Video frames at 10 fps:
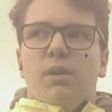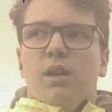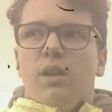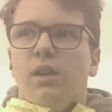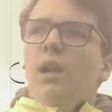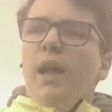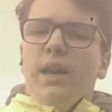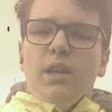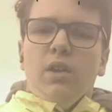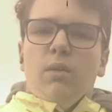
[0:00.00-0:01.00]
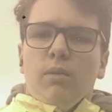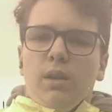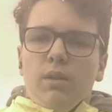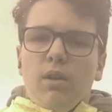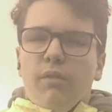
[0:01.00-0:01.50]
But anywho,
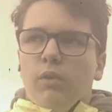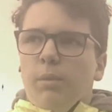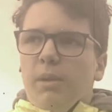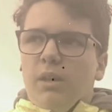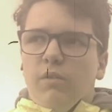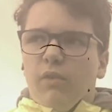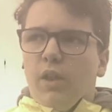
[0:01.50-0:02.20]
I know I've only been here for